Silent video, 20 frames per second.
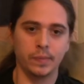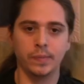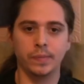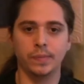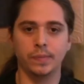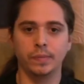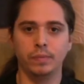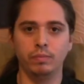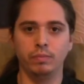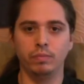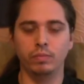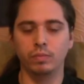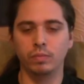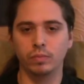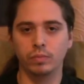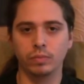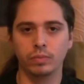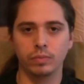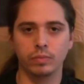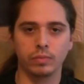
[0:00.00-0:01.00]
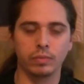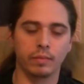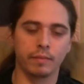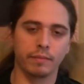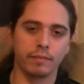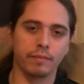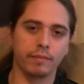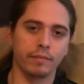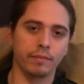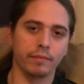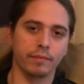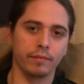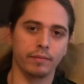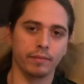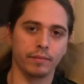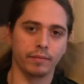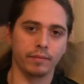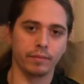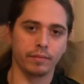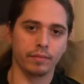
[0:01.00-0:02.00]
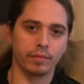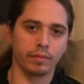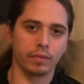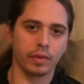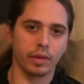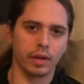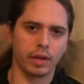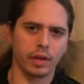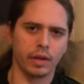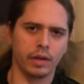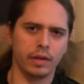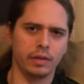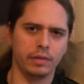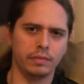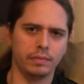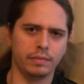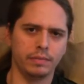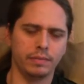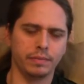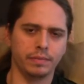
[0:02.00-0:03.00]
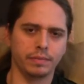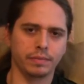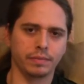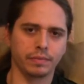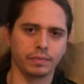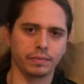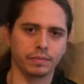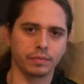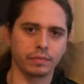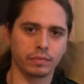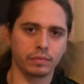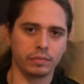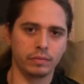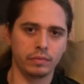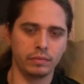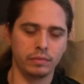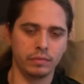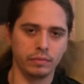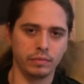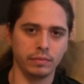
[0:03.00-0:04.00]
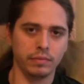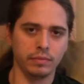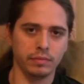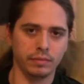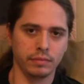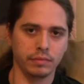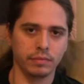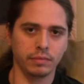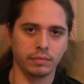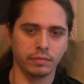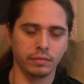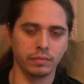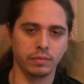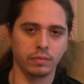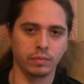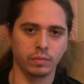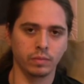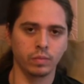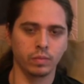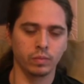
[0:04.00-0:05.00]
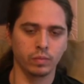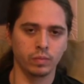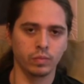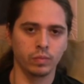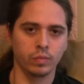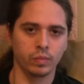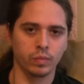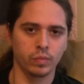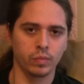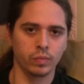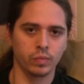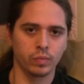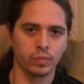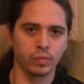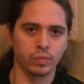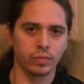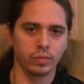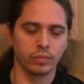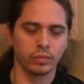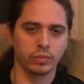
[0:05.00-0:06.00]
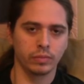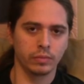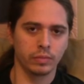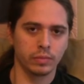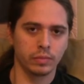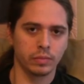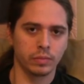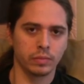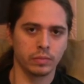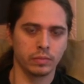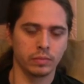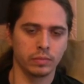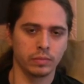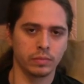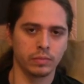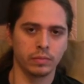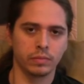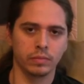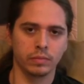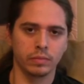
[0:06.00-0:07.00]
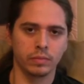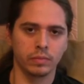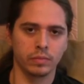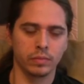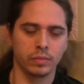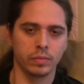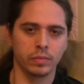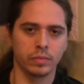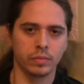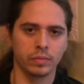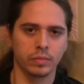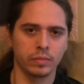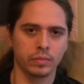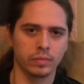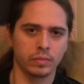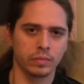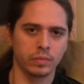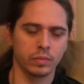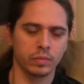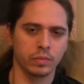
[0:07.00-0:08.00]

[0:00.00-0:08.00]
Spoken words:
(silent)